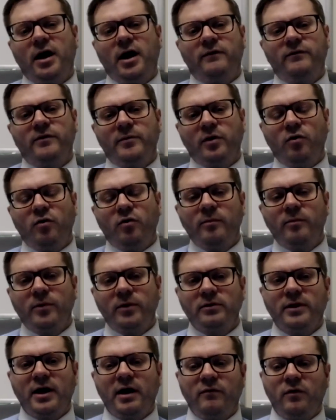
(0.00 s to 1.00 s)
from a
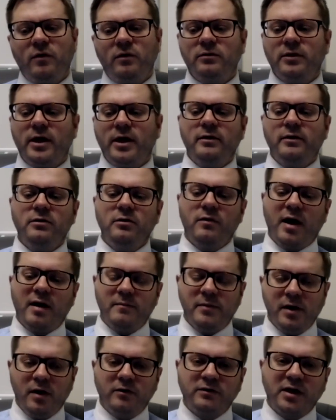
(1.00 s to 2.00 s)
corporate level, a lot of new
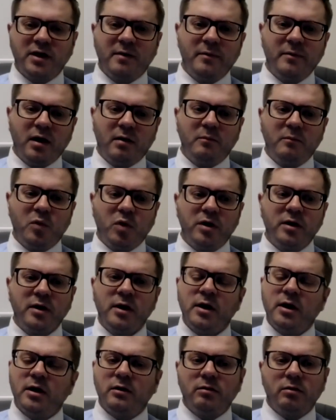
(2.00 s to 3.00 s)
IBOs coming on board,
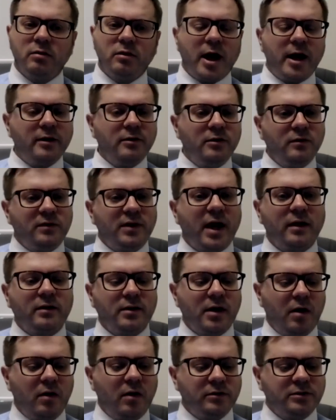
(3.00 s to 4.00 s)
a lot of new
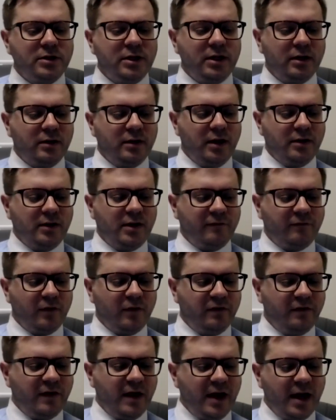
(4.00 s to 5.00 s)
technology and
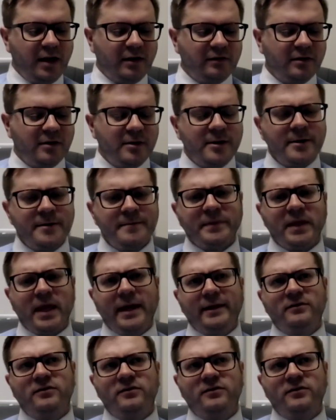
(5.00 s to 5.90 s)
different things. And